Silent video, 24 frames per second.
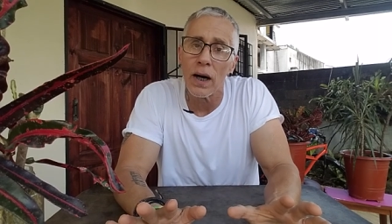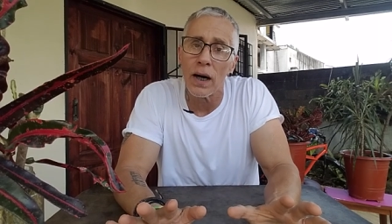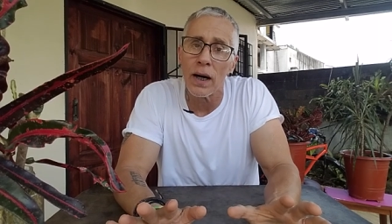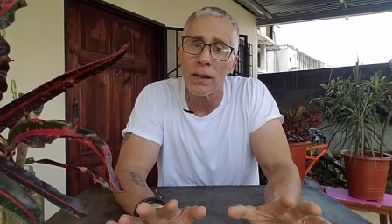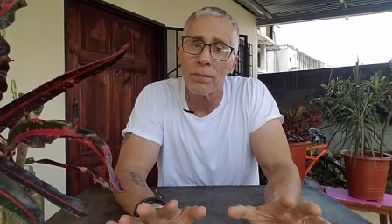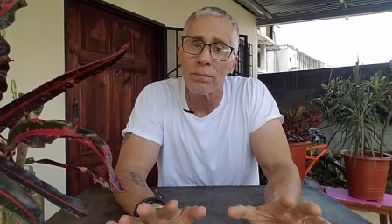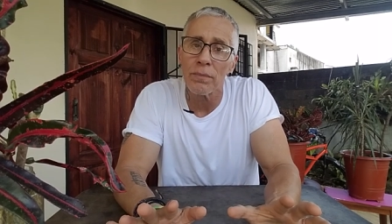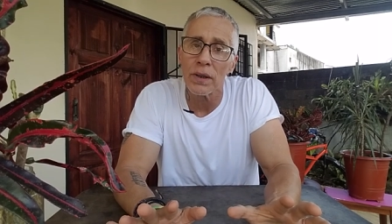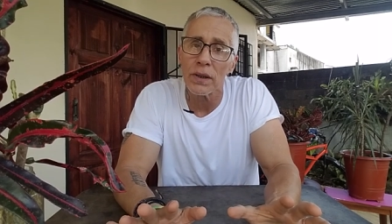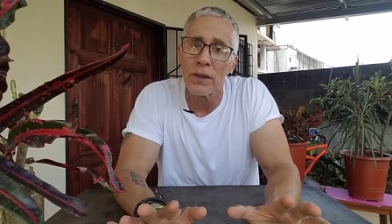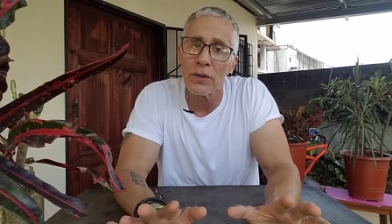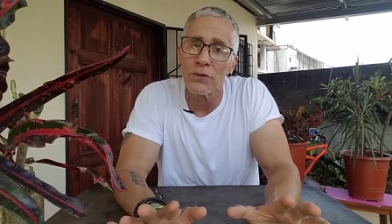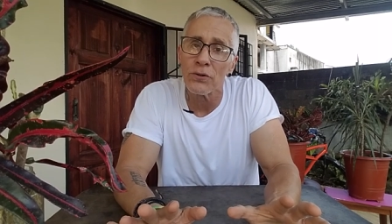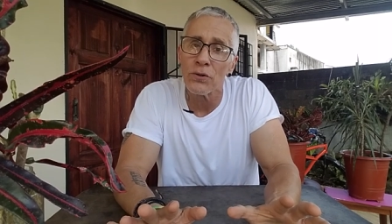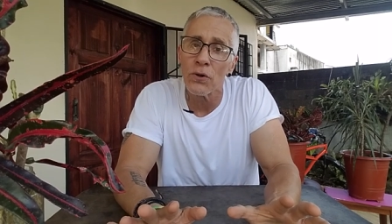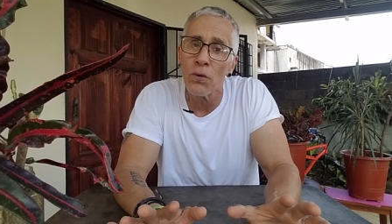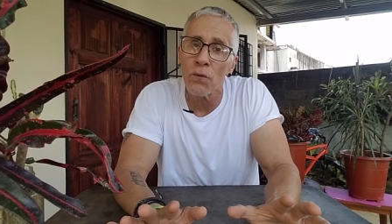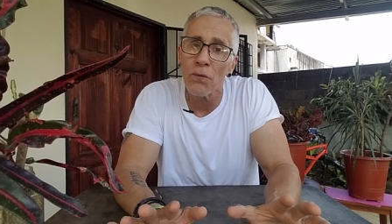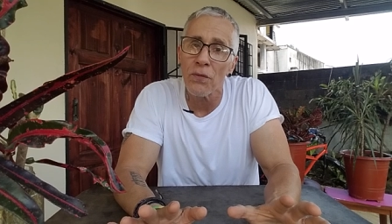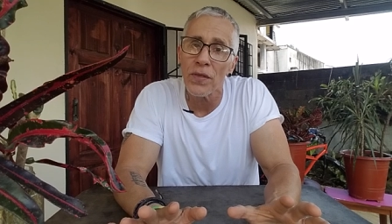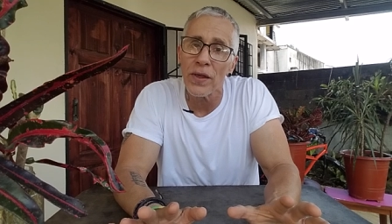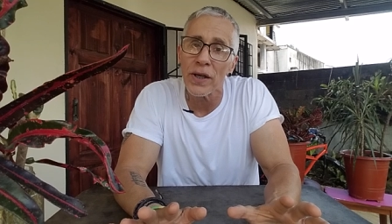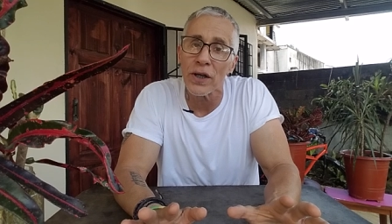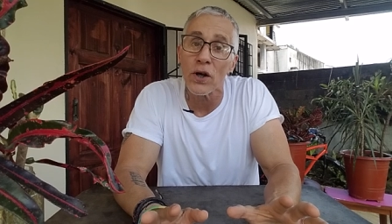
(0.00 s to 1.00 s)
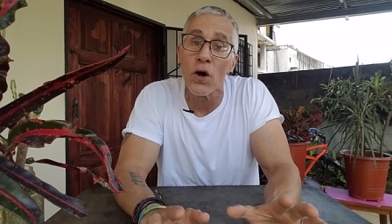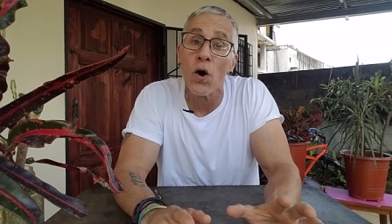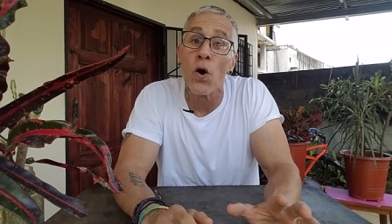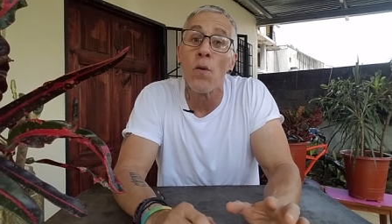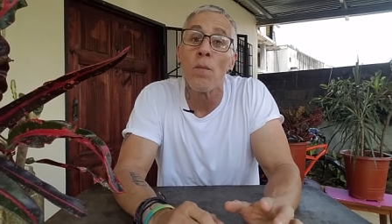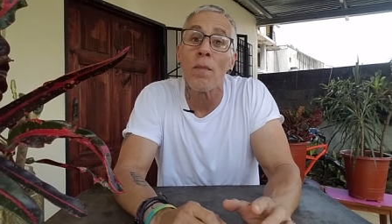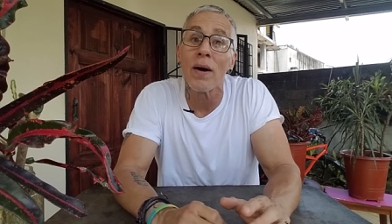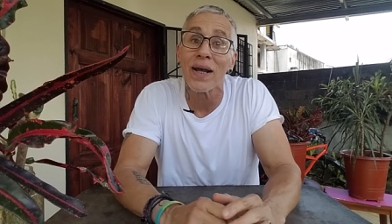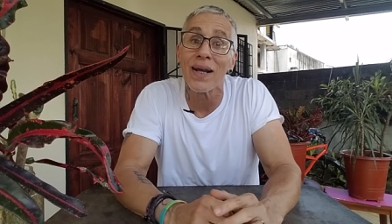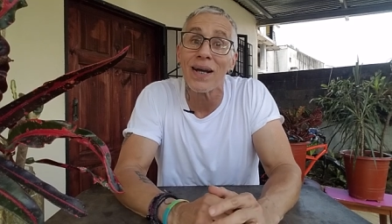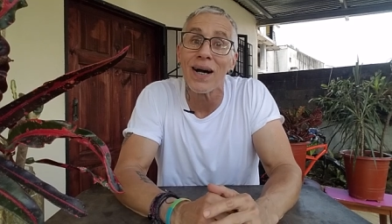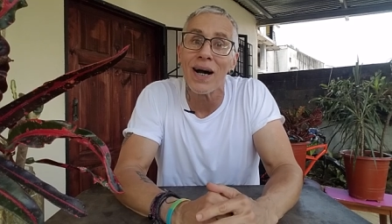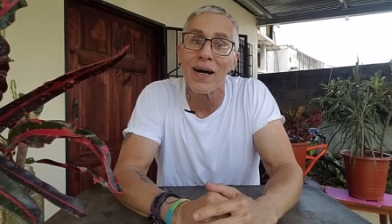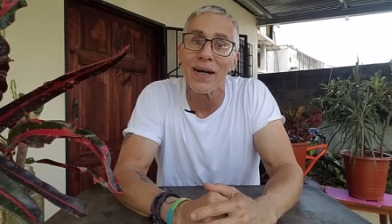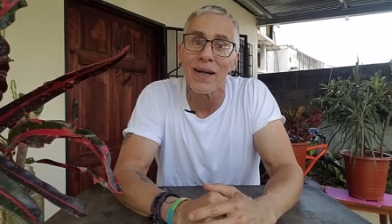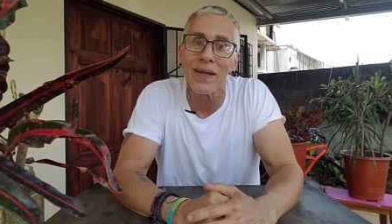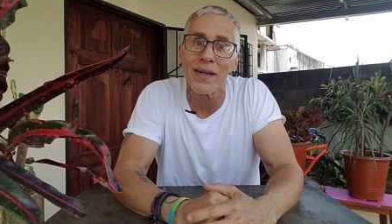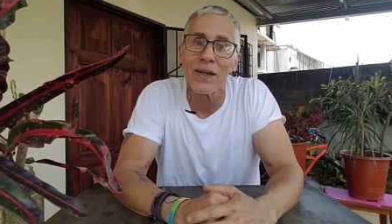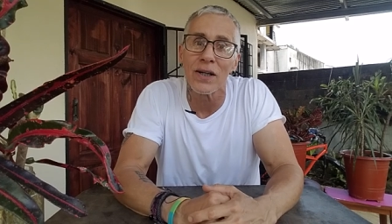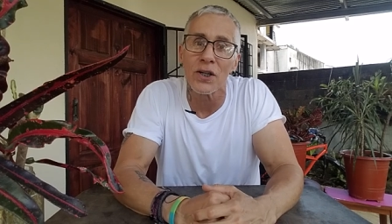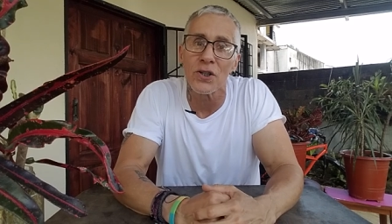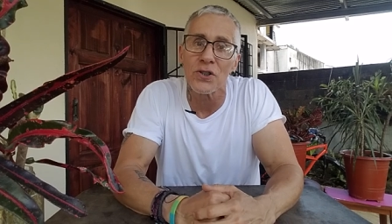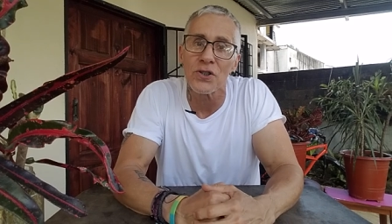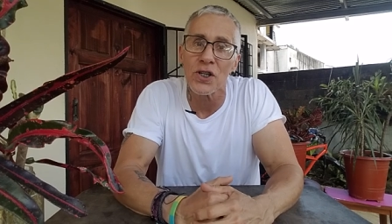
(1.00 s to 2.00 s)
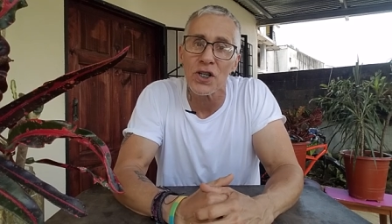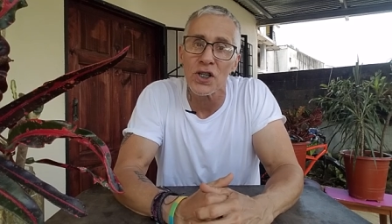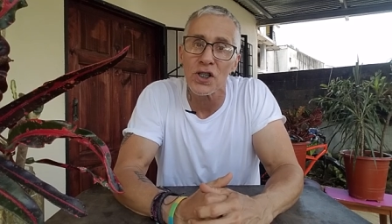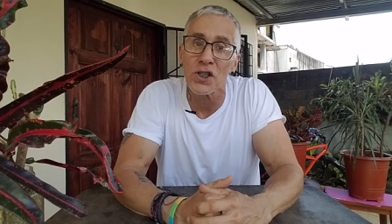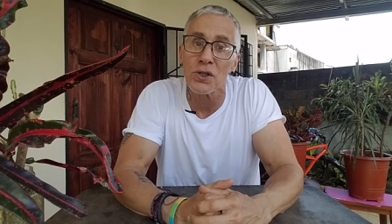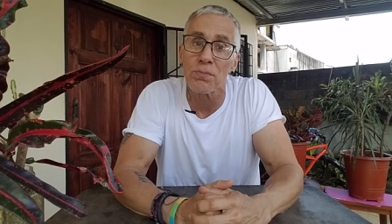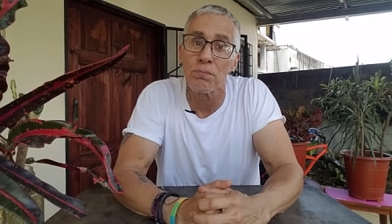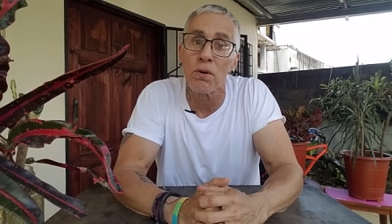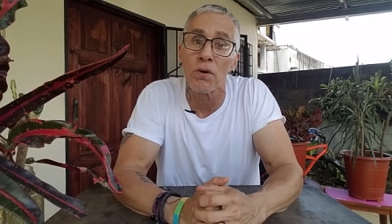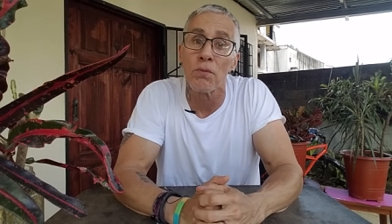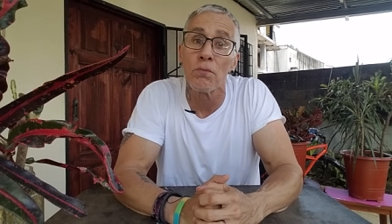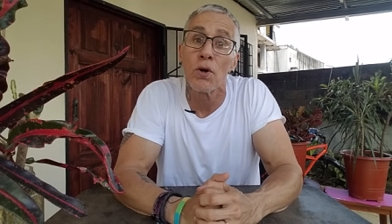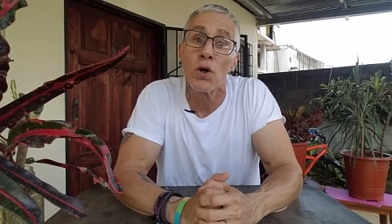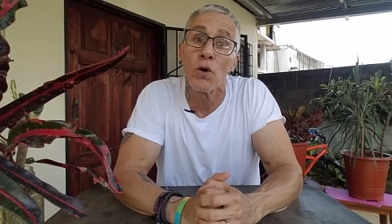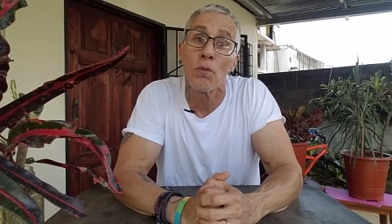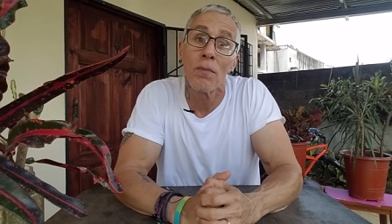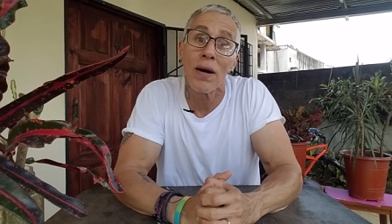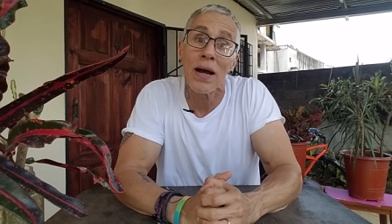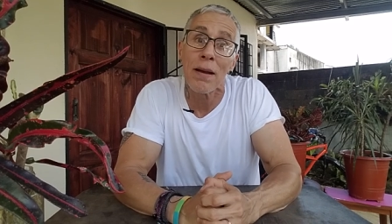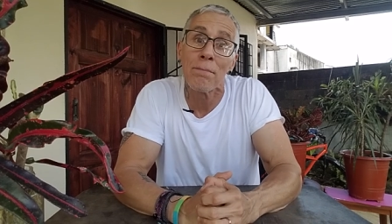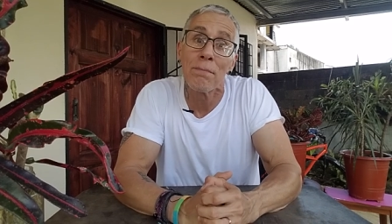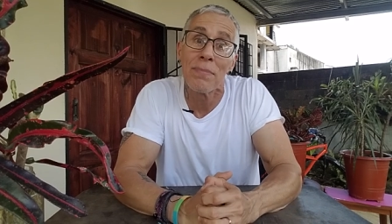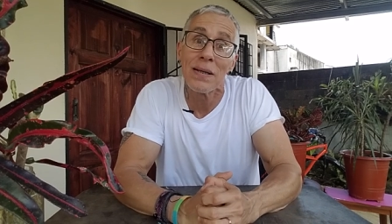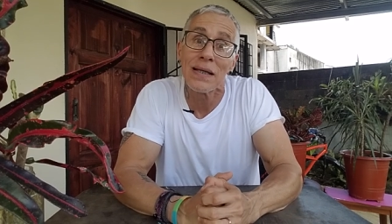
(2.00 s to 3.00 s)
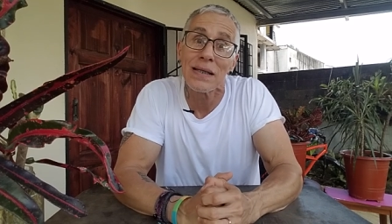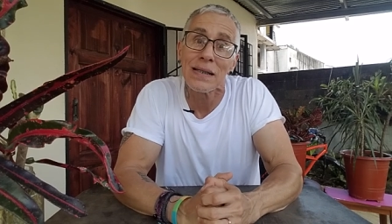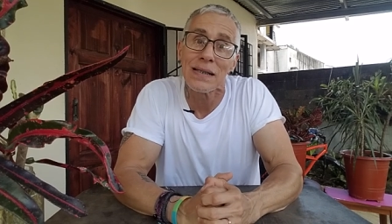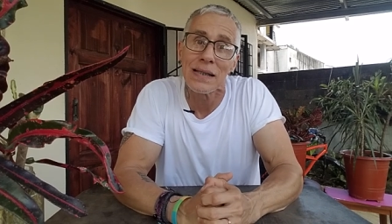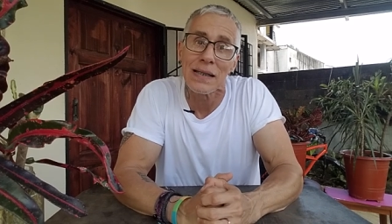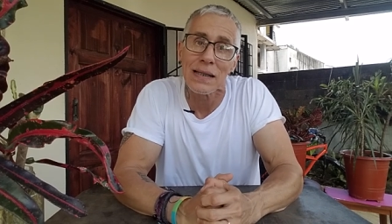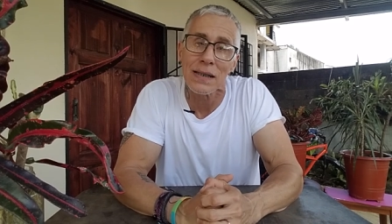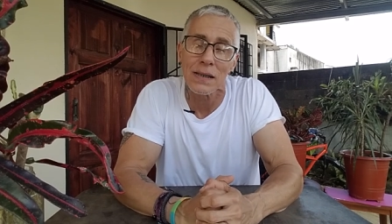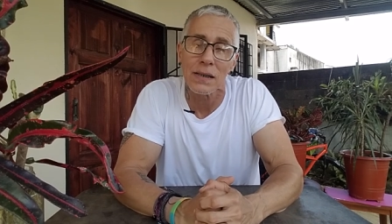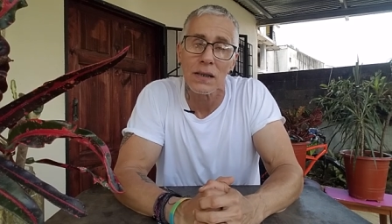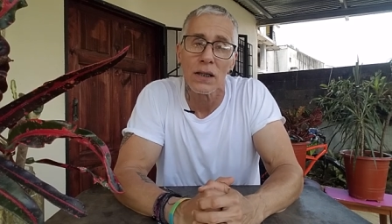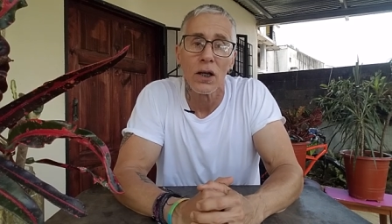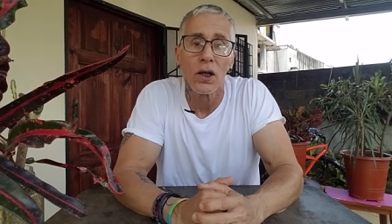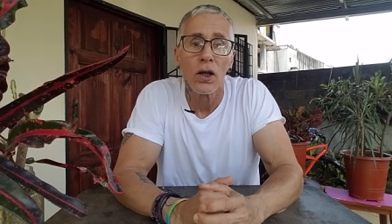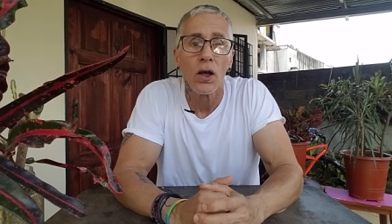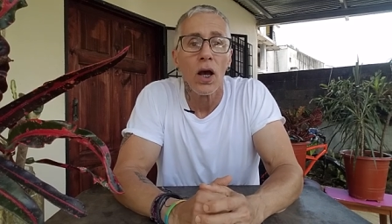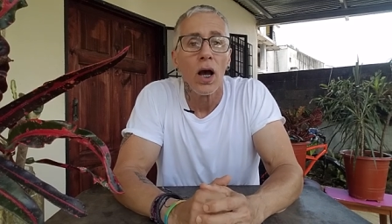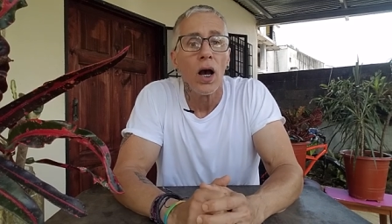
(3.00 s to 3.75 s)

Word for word: I'm, don't think, oh my God, I got a chance to promote my business.